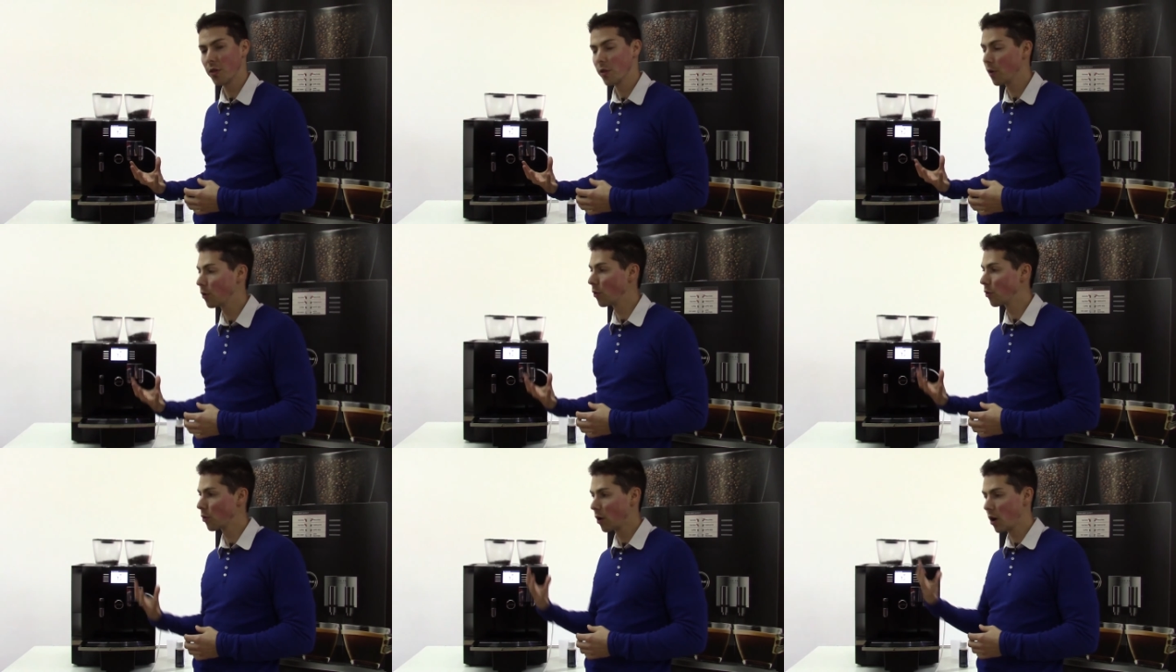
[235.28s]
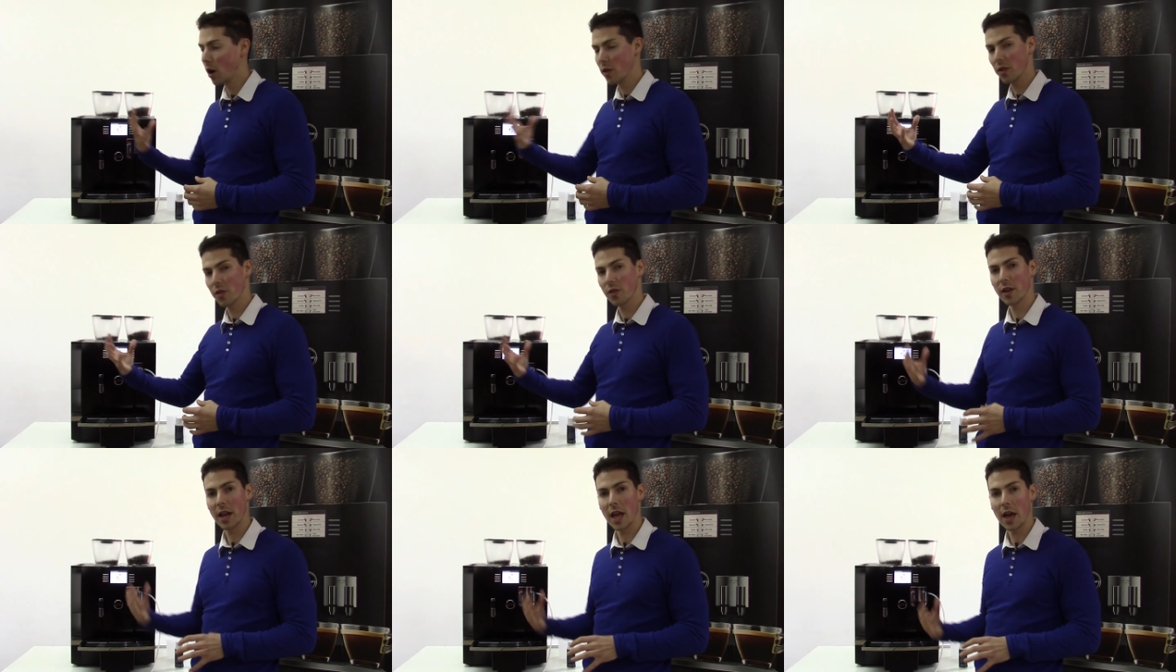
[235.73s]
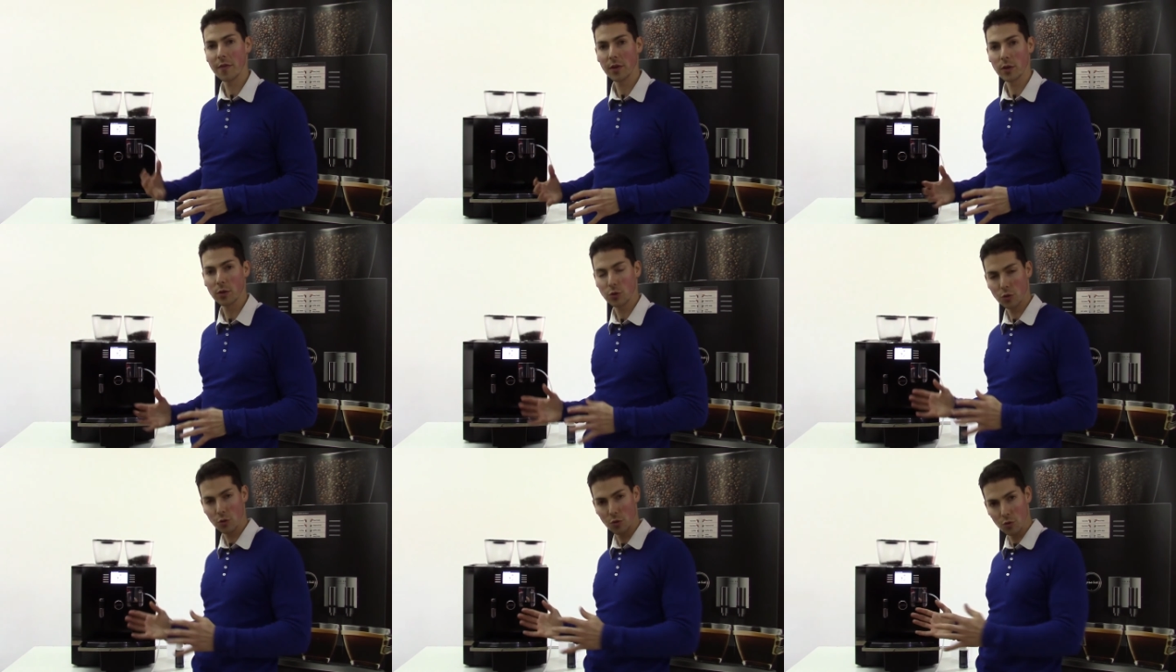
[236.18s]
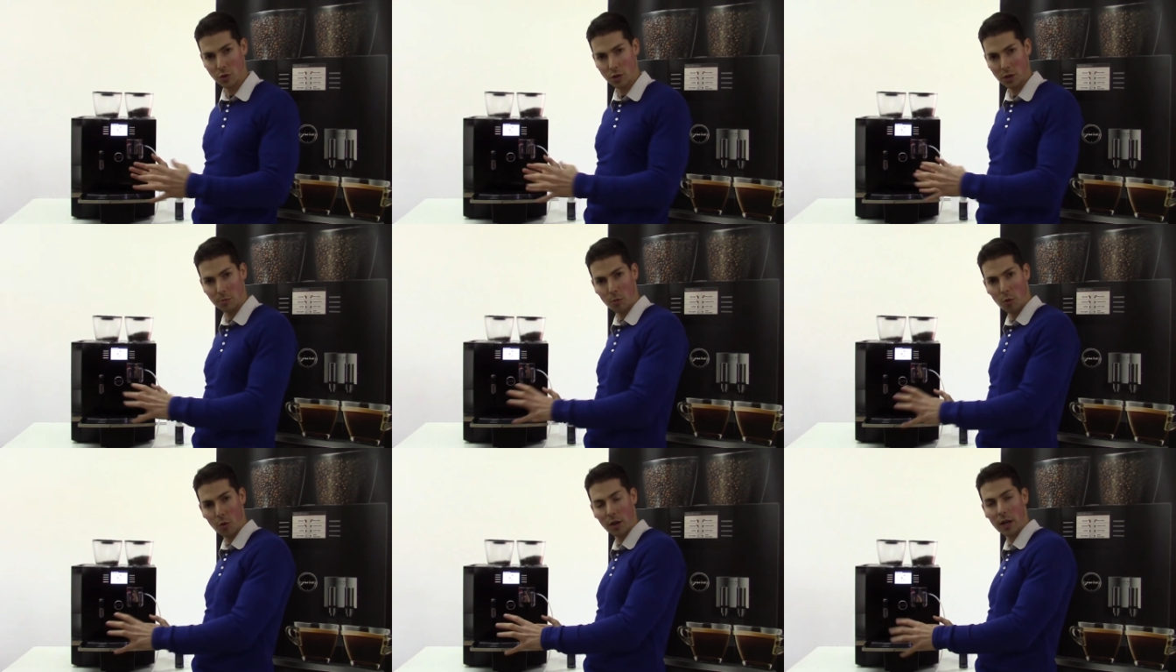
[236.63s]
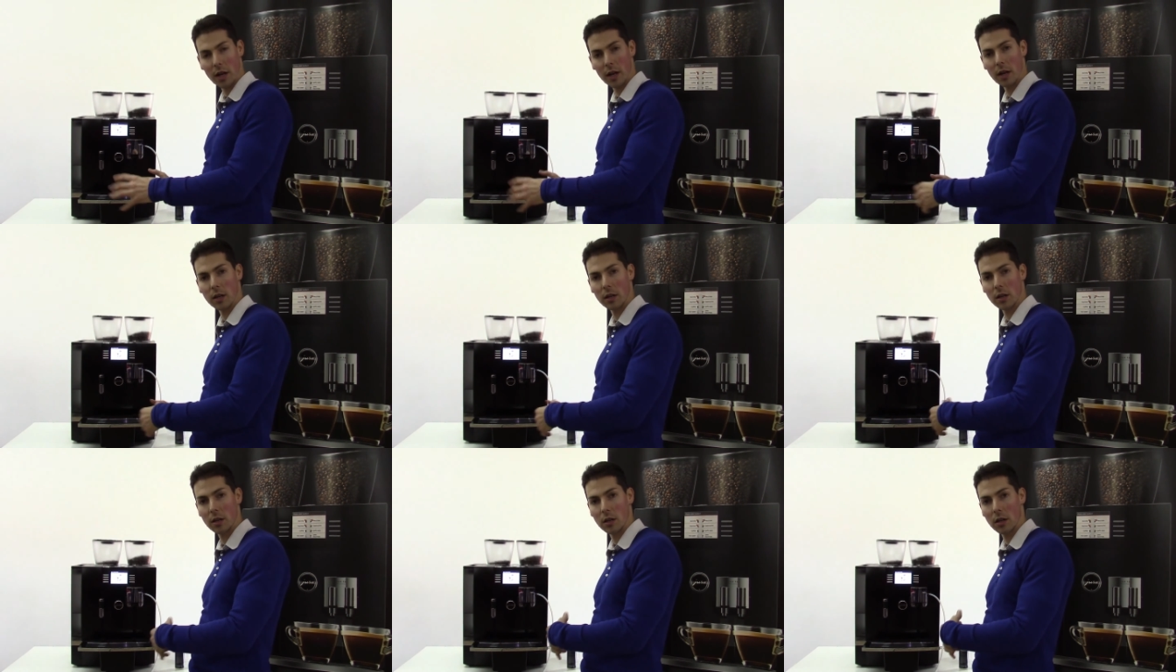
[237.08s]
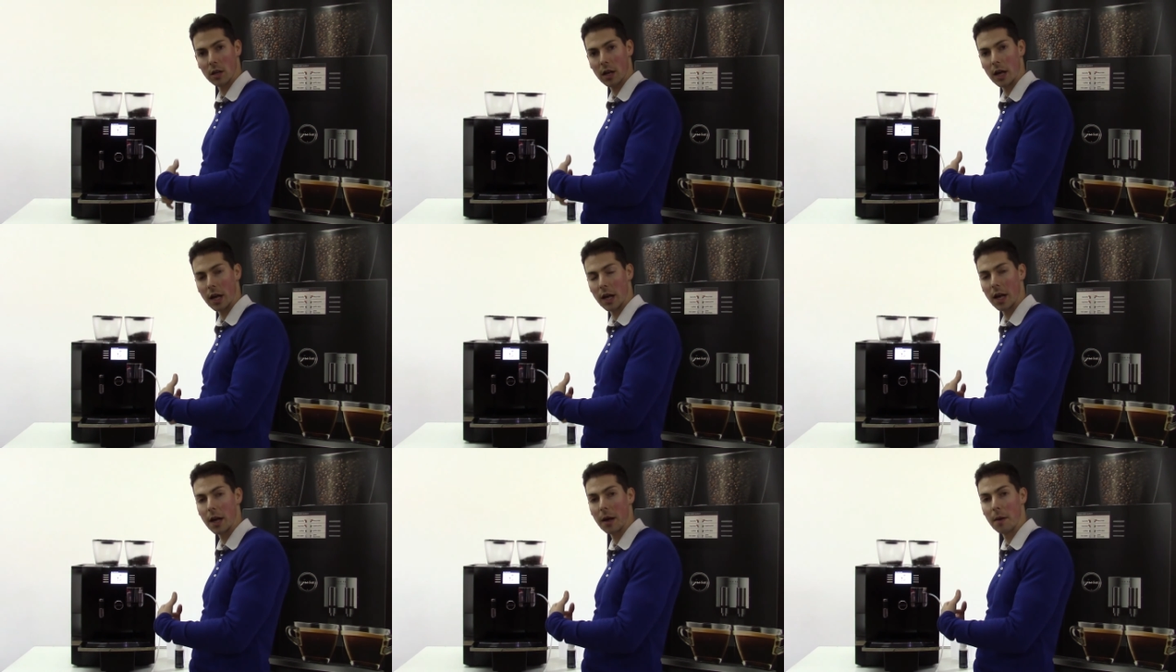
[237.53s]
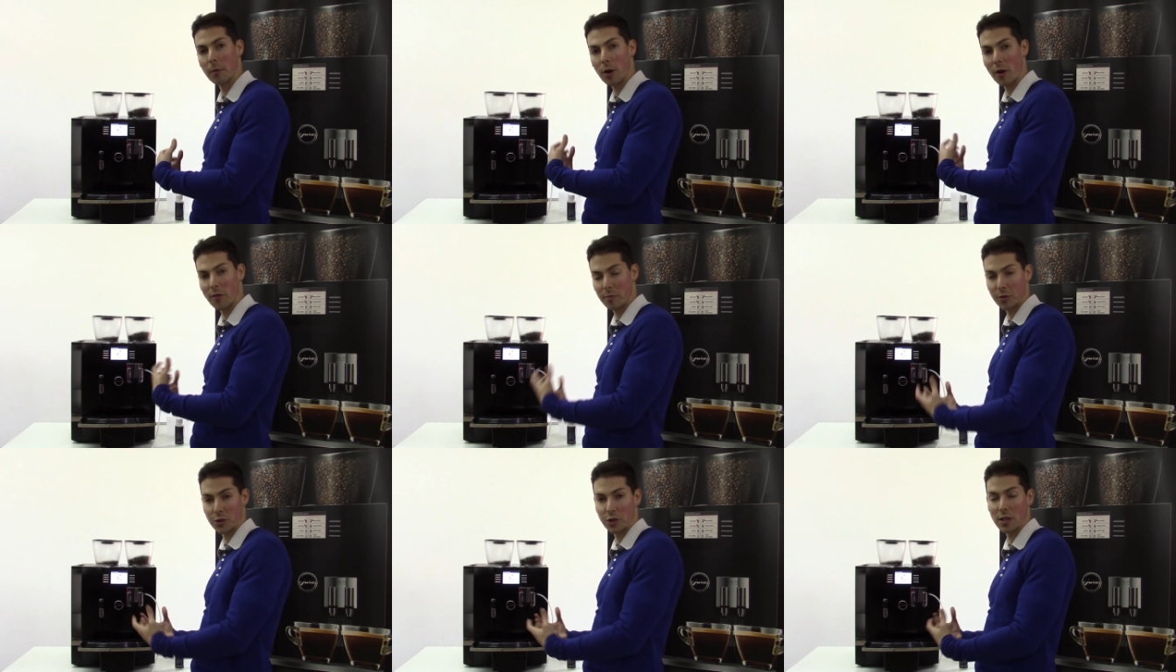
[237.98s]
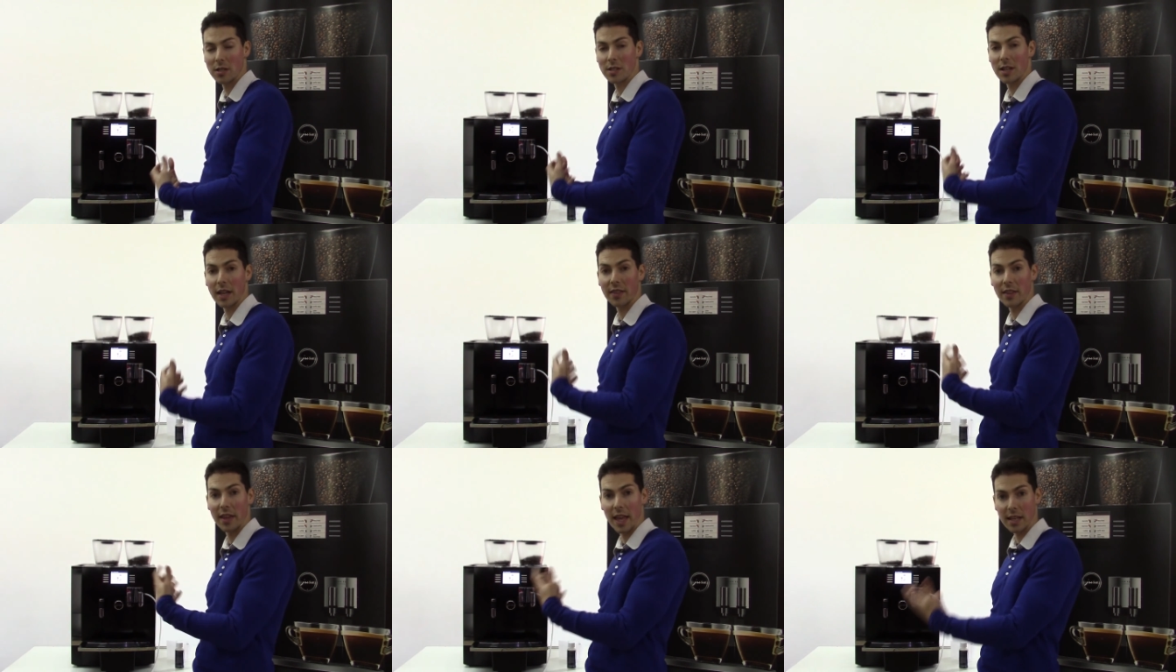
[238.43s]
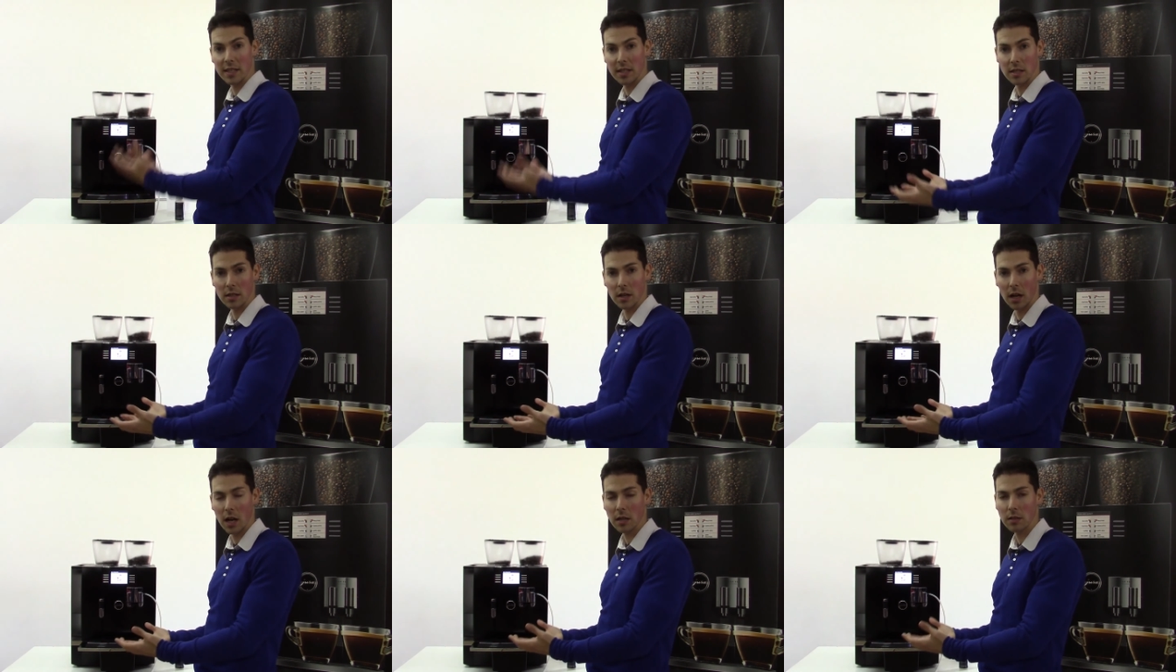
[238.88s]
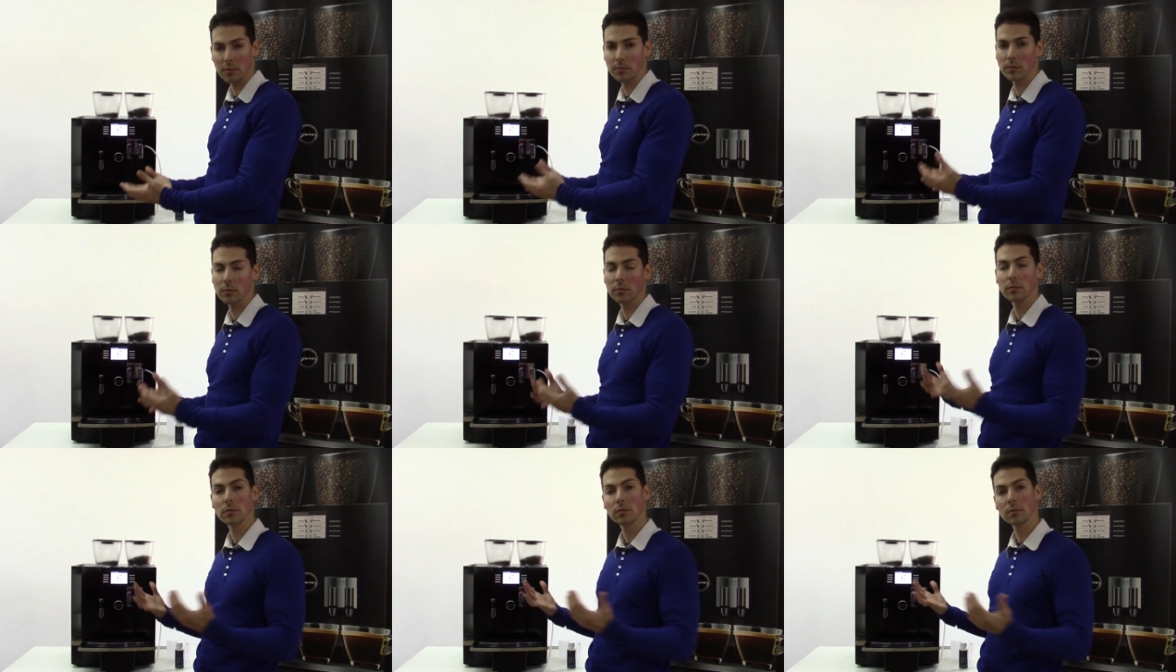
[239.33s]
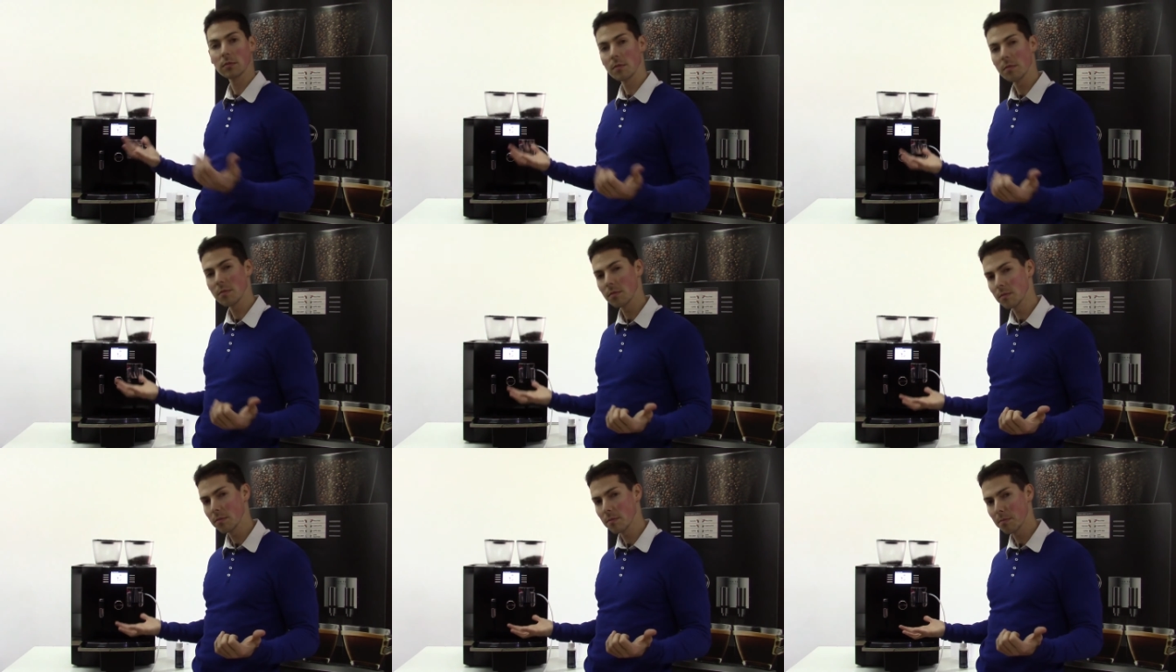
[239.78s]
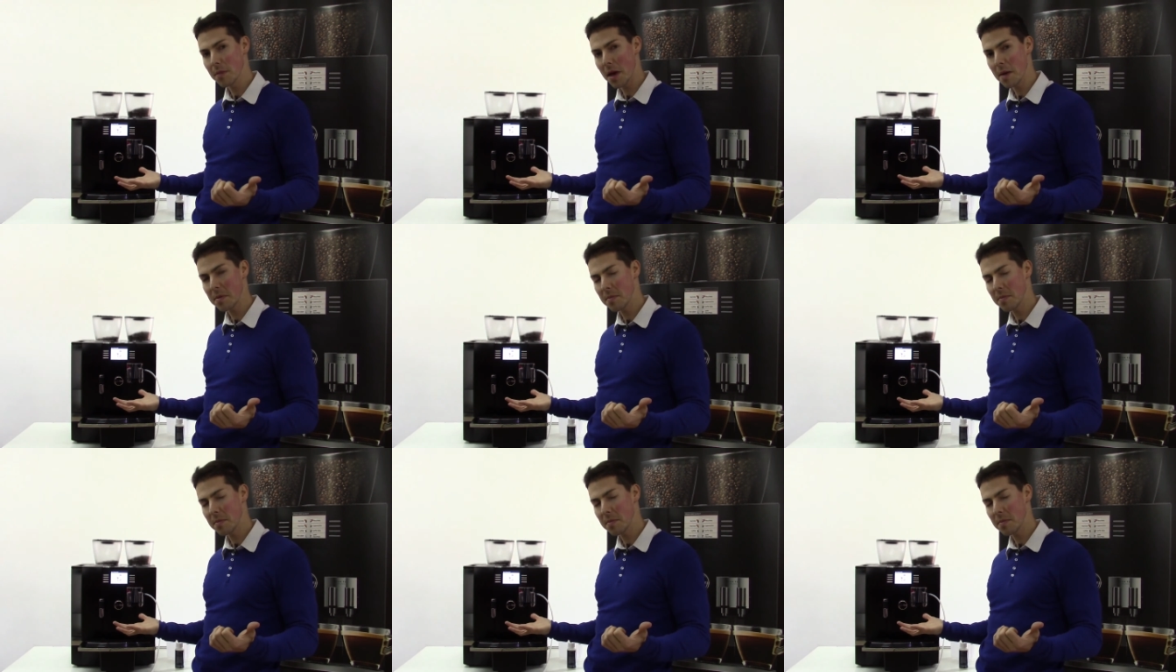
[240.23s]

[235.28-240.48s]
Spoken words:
rather than having two smaller coffee machines like the XS9? Maybe,